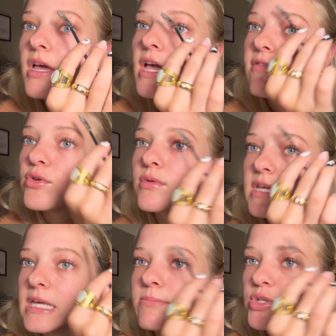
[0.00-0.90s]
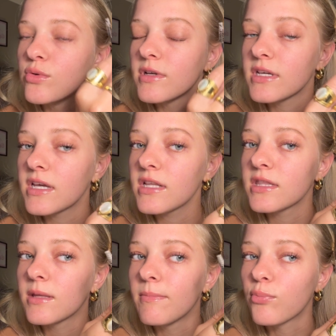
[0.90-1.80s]
if you keep doing it,
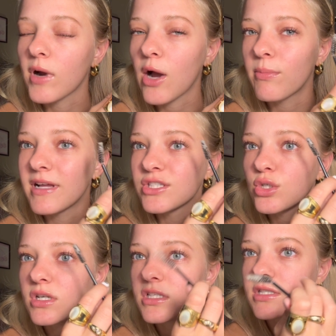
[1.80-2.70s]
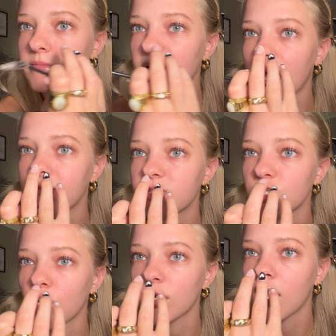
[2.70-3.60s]
the brow pencil can sometimes
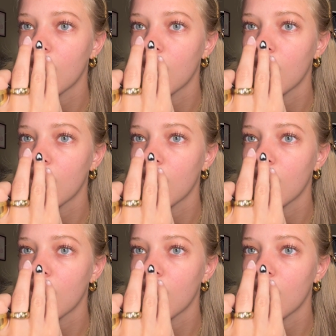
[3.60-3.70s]
start